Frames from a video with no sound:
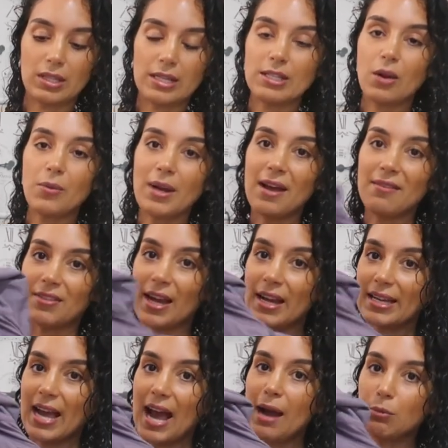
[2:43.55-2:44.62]
they don't have
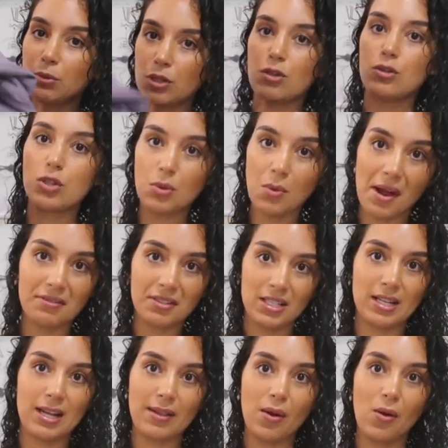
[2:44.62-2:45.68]
that gap, so you do have to
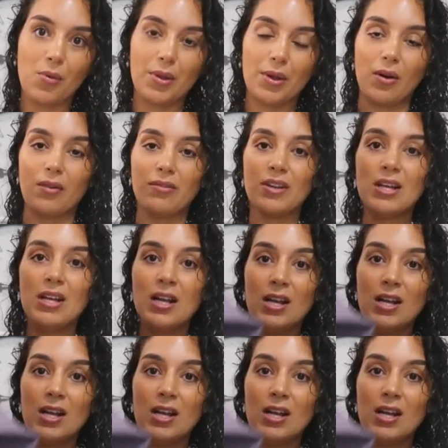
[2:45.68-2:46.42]
take the whole thing off.